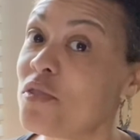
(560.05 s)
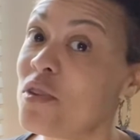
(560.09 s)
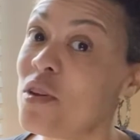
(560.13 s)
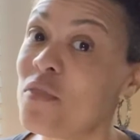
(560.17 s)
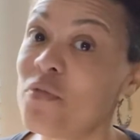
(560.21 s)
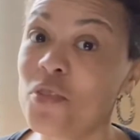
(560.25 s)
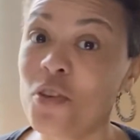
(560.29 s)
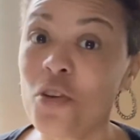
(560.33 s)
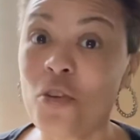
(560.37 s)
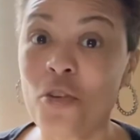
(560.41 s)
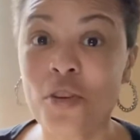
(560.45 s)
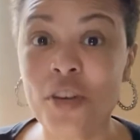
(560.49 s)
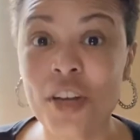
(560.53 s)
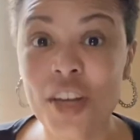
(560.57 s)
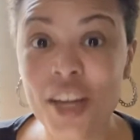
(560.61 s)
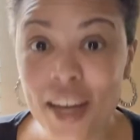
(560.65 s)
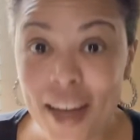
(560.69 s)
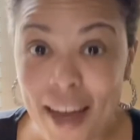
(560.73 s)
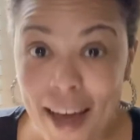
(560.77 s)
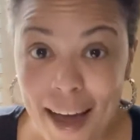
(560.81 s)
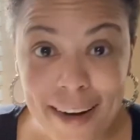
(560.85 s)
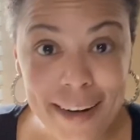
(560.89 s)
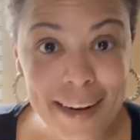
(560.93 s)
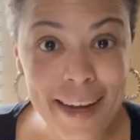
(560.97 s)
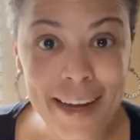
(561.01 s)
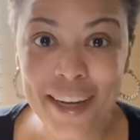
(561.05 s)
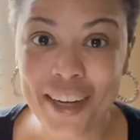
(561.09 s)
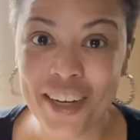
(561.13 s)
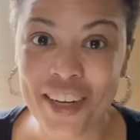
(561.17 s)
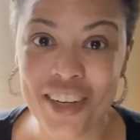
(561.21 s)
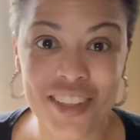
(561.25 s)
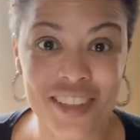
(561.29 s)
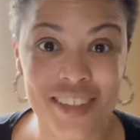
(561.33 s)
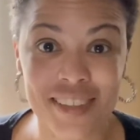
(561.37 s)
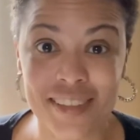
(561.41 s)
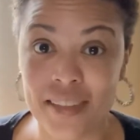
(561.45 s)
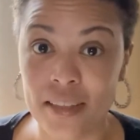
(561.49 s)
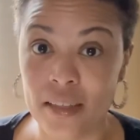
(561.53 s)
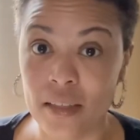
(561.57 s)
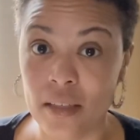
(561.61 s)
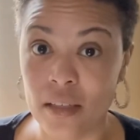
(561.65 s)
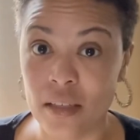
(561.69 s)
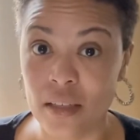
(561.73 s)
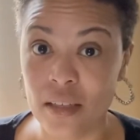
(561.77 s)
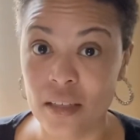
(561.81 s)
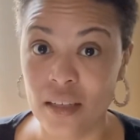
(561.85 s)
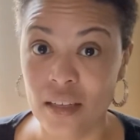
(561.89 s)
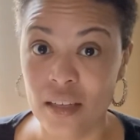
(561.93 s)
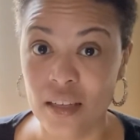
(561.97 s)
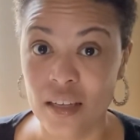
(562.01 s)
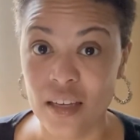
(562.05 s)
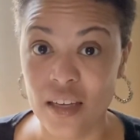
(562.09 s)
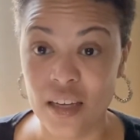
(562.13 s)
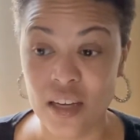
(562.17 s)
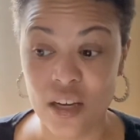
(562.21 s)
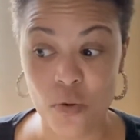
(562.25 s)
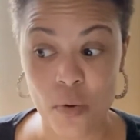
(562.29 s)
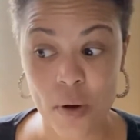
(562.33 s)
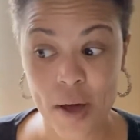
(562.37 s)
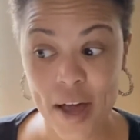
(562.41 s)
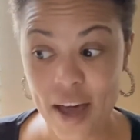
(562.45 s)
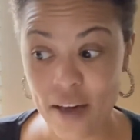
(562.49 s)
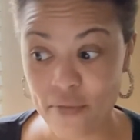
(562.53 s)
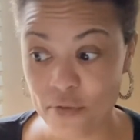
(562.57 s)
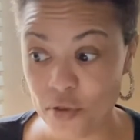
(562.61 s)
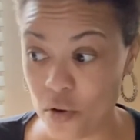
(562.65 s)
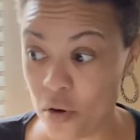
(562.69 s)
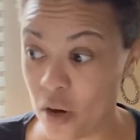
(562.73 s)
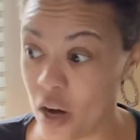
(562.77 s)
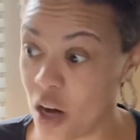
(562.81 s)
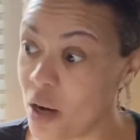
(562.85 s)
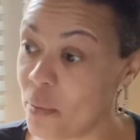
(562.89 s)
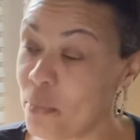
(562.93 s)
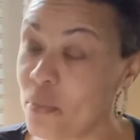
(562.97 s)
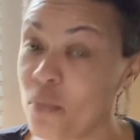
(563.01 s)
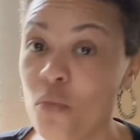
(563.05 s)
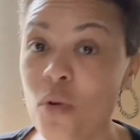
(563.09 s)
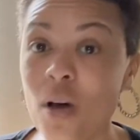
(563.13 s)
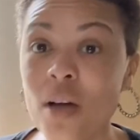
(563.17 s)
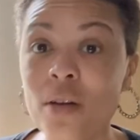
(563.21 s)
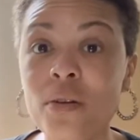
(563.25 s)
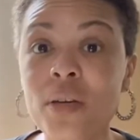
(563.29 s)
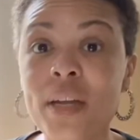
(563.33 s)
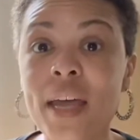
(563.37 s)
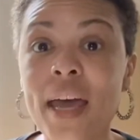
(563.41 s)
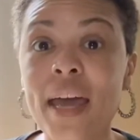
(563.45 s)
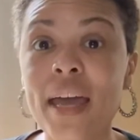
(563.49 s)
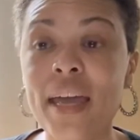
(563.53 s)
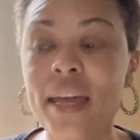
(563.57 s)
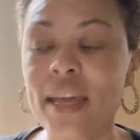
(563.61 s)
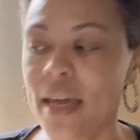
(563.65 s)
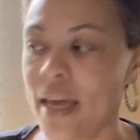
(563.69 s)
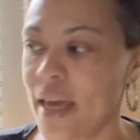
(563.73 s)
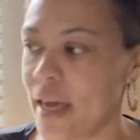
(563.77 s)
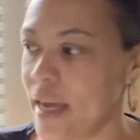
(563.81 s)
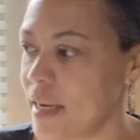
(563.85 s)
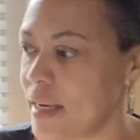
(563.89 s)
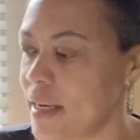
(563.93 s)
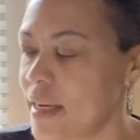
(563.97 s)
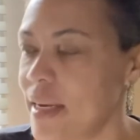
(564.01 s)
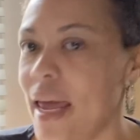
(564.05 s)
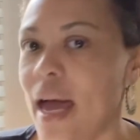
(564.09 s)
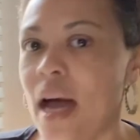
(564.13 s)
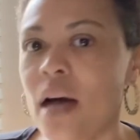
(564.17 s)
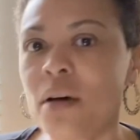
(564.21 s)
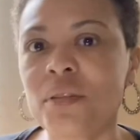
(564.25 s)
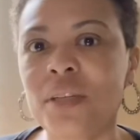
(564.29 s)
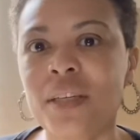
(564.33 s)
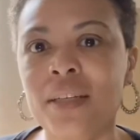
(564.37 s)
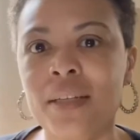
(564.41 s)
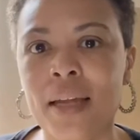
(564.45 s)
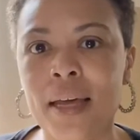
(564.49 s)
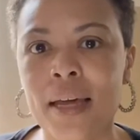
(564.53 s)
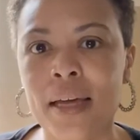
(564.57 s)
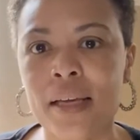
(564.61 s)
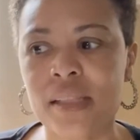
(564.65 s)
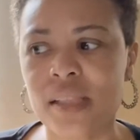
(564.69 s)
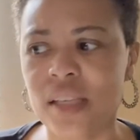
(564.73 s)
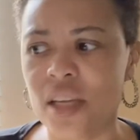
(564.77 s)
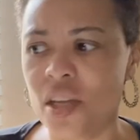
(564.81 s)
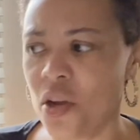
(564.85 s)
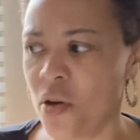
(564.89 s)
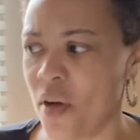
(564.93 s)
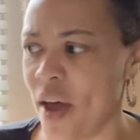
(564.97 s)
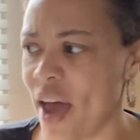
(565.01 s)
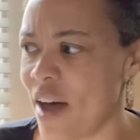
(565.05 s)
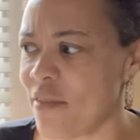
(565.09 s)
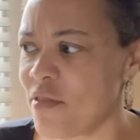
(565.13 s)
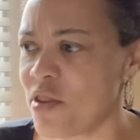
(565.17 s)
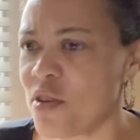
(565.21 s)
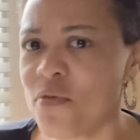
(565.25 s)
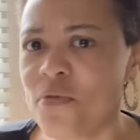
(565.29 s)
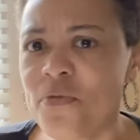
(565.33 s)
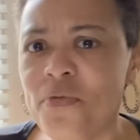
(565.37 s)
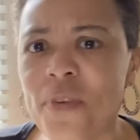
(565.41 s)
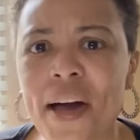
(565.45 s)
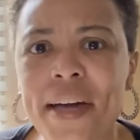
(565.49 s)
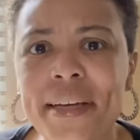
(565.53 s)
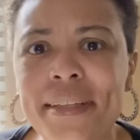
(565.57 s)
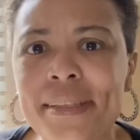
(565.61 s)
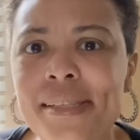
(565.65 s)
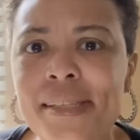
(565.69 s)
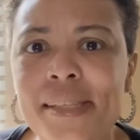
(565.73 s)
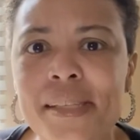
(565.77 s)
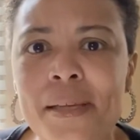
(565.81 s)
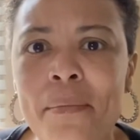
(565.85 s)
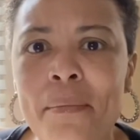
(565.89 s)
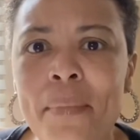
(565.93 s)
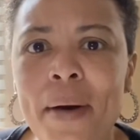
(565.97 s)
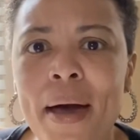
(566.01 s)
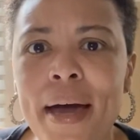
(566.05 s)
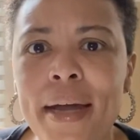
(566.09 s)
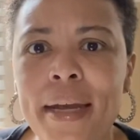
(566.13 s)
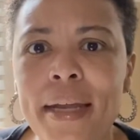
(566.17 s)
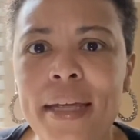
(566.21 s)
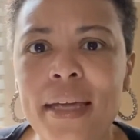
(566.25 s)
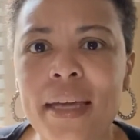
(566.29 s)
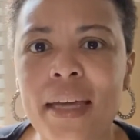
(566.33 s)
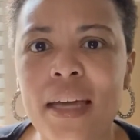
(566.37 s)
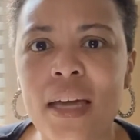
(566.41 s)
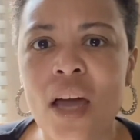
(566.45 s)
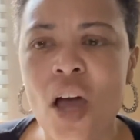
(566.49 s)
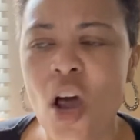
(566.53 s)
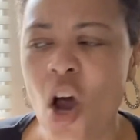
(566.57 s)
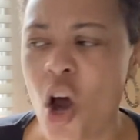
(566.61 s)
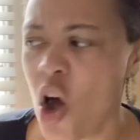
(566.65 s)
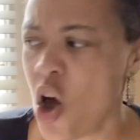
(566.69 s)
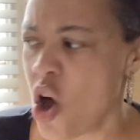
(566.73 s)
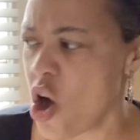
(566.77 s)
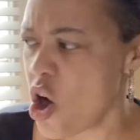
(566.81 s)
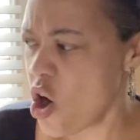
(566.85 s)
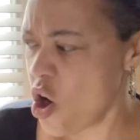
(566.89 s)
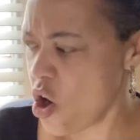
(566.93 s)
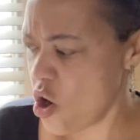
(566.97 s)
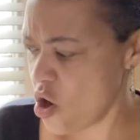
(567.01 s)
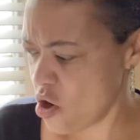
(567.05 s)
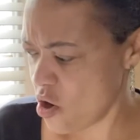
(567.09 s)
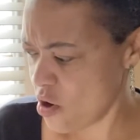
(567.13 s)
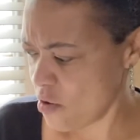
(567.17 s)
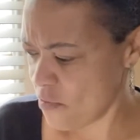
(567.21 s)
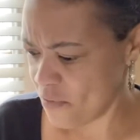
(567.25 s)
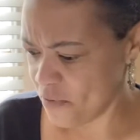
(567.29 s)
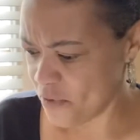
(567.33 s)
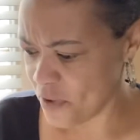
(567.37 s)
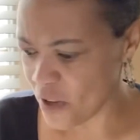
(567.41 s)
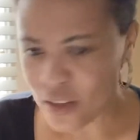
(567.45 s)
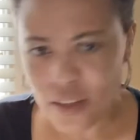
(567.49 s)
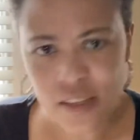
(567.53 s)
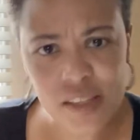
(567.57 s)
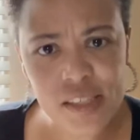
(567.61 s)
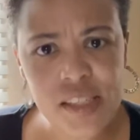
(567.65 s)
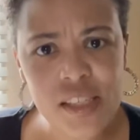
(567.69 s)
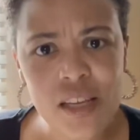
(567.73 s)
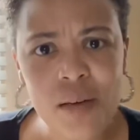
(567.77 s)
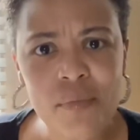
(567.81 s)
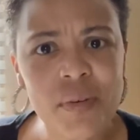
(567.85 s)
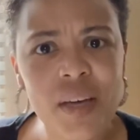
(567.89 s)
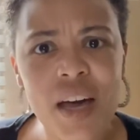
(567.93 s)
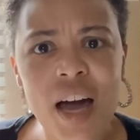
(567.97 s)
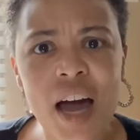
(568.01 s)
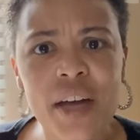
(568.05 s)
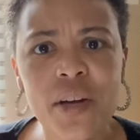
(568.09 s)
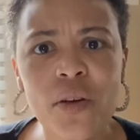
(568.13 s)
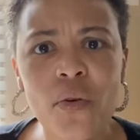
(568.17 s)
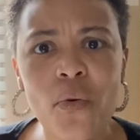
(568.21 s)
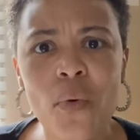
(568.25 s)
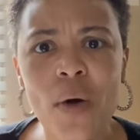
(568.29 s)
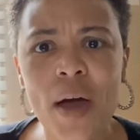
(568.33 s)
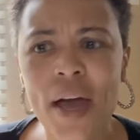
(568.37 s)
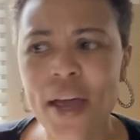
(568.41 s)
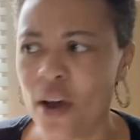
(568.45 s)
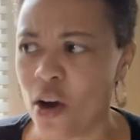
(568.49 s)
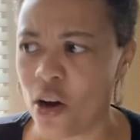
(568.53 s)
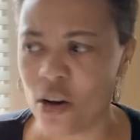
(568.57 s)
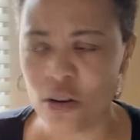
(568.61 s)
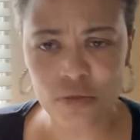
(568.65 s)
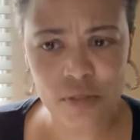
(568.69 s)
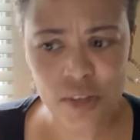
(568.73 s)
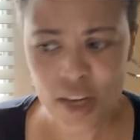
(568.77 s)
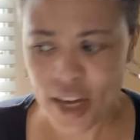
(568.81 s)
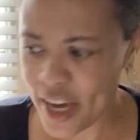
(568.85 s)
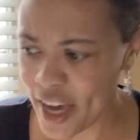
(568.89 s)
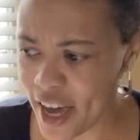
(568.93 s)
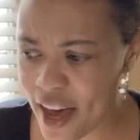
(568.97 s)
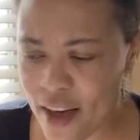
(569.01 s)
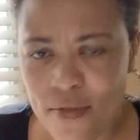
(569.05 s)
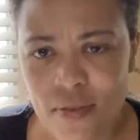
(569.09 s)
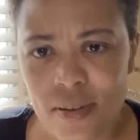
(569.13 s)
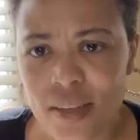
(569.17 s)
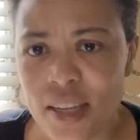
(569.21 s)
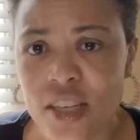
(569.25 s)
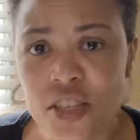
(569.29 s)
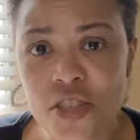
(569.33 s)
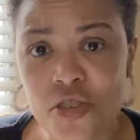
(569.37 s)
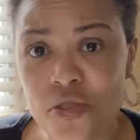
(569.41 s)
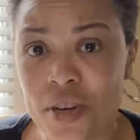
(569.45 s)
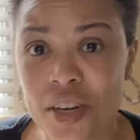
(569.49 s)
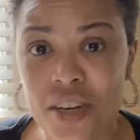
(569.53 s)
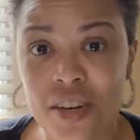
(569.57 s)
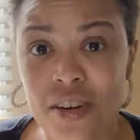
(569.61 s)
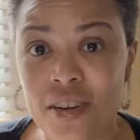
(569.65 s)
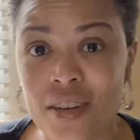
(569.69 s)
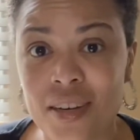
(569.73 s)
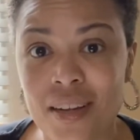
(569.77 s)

If you're not anchored, it will have you up one day and down the next. It'll have you fighting somebody or feeling some kind of way or heavily triggered.